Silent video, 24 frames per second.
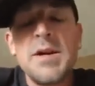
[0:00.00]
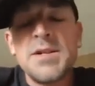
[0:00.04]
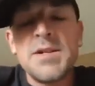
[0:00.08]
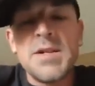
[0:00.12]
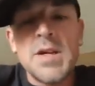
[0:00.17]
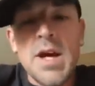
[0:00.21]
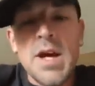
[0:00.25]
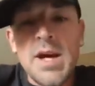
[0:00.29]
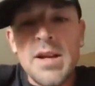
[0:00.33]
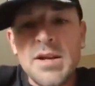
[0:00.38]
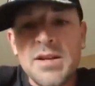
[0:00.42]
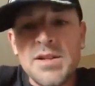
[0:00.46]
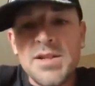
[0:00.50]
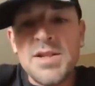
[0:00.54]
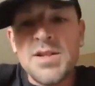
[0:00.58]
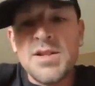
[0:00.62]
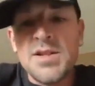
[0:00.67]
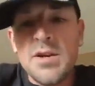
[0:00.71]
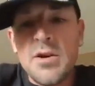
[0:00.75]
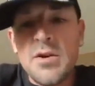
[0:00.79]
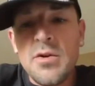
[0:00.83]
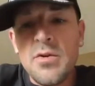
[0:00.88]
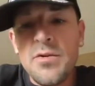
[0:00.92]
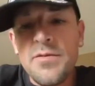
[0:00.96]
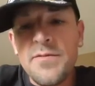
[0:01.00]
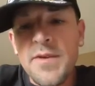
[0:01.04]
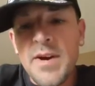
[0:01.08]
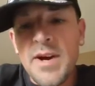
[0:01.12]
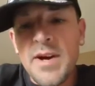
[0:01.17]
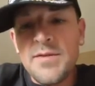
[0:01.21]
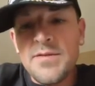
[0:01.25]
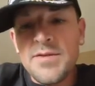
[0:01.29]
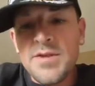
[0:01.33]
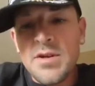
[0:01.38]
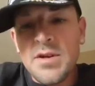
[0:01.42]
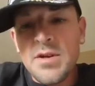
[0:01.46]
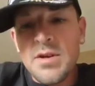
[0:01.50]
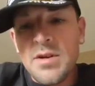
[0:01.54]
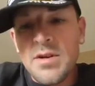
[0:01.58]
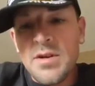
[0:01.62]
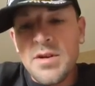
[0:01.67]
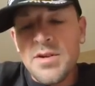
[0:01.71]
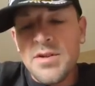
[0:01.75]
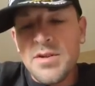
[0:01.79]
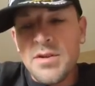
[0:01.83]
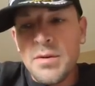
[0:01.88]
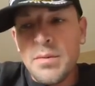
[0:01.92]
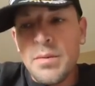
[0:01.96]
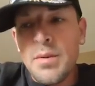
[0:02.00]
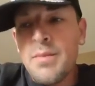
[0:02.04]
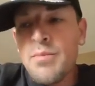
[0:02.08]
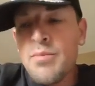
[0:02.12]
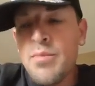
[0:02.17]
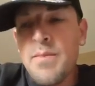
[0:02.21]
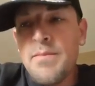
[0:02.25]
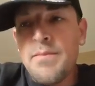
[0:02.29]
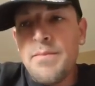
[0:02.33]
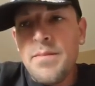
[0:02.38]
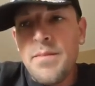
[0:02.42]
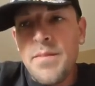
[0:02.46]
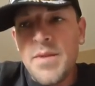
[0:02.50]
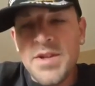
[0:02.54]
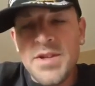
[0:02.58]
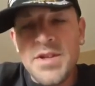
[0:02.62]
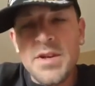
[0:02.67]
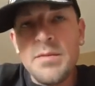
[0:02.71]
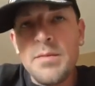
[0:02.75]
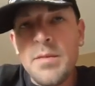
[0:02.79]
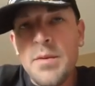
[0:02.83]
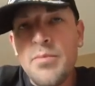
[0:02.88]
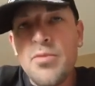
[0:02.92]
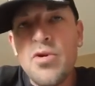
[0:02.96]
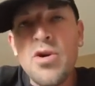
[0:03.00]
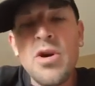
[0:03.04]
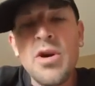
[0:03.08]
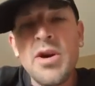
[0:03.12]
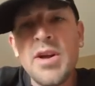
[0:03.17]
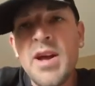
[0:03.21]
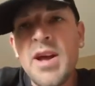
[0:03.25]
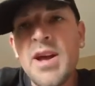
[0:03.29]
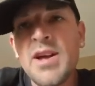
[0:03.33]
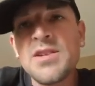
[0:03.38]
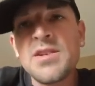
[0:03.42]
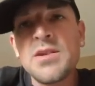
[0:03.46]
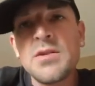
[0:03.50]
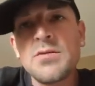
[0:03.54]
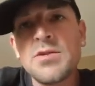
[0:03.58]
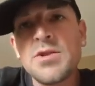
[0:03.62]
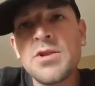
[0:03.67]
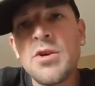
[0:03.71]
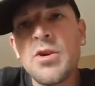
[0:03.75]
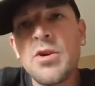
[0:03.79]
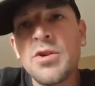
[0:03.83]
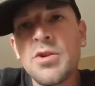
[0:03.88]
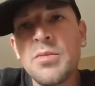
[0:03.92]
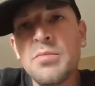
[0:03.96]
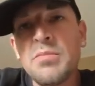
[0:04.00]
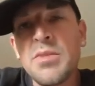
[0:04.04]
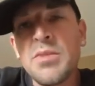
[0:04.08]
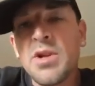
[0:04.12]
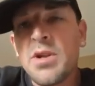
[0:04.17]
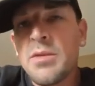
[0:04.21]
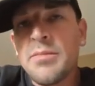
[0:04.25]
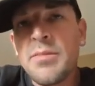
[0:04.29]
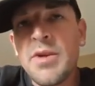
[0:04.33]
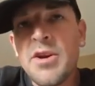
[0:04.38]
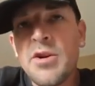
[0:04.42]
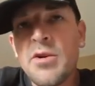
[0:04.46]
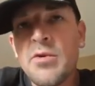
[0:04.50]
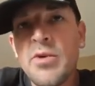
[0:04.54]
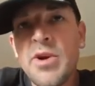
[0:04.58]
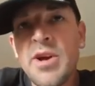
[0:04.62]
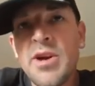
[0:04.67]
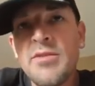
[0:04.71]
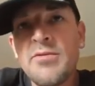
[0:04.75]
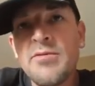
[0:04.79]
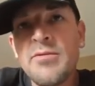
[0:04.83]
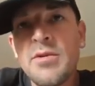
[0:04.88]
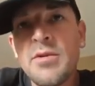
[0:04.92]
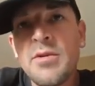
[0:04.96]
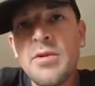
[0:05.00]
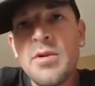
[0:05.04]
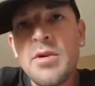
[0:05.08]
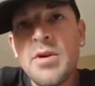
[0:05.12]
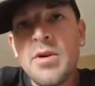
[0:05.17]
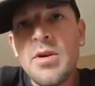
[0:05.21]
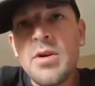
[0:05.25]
It's not necessary with 5G. It's going to be broadcast in what's called a millimeter wave,